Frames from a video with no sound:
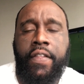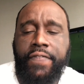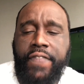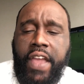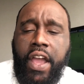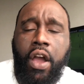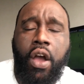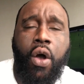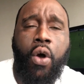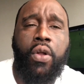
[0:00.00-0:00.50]

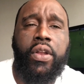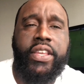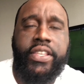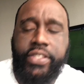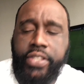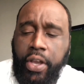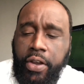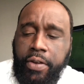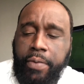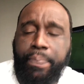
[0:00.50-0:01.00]
There are only
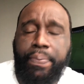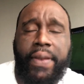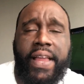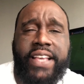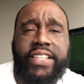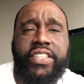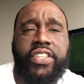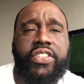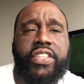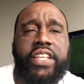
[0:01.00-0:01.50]
certain
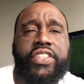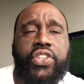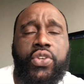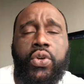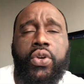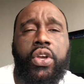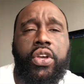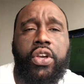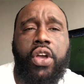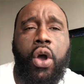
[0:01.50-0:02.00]
places that
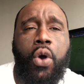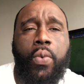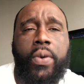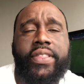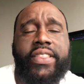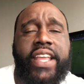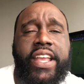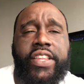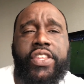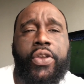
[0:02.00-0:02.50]
you can go
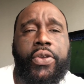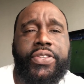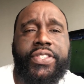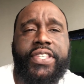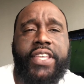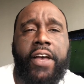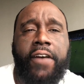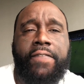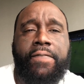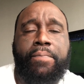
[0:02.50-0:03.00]
within
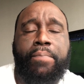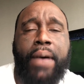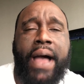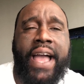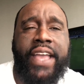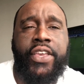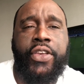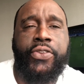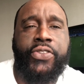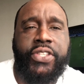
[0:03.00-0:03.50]
yourself
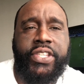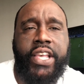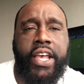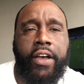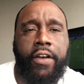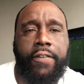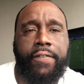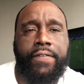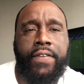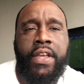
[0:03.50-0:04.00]
by
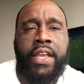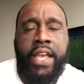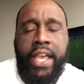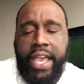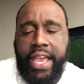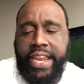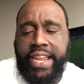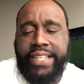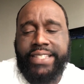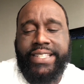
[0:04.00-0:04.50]
yourself.
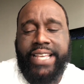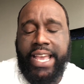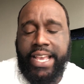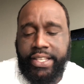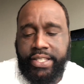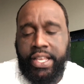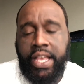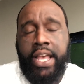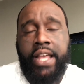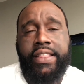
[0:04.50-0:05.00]
And it
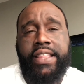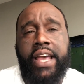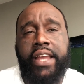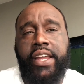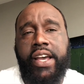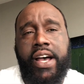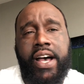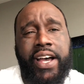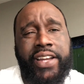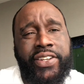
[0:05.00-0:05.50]
takes
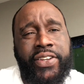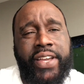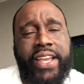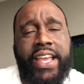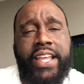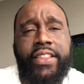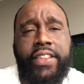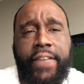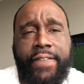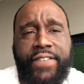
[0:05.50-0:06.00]
that other
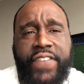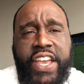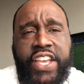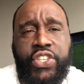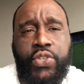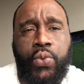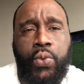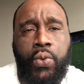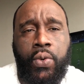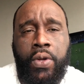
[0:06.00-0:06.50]

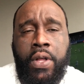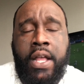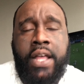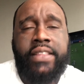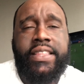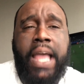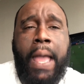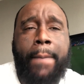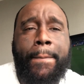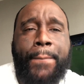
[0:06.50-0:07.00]
individual
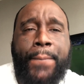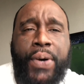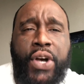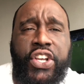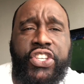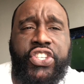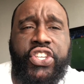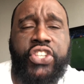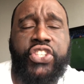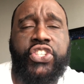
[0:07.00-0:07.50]
that
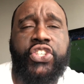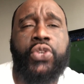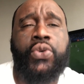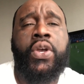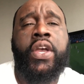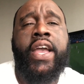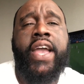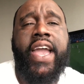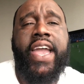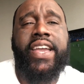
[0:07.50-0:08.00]
pushes
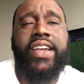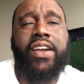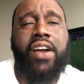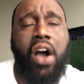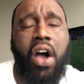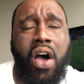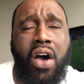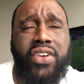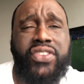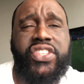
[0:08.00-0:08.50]
you and
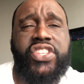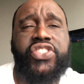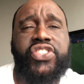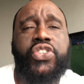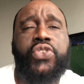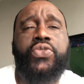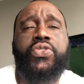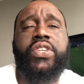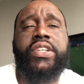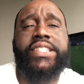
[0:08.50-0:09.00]
causes
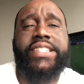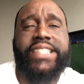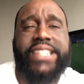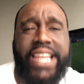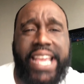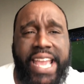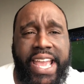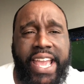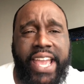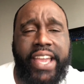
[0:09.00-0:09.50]
you to
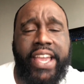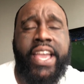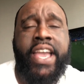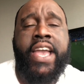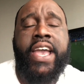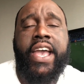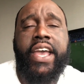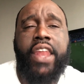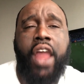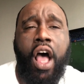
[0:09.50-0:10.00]
dig.
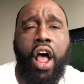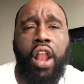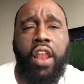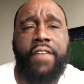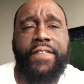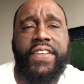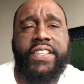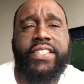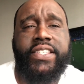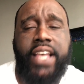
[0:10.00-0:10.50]
And all
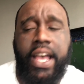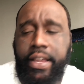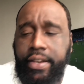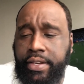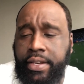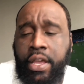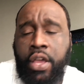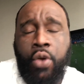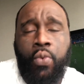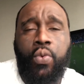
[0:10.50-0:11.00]
of a
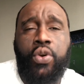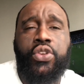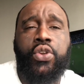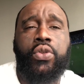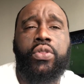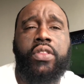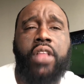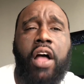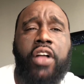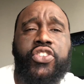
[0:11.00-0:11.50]
sudden, when
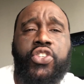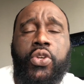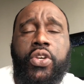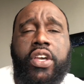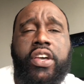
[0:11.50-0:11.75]
you thought you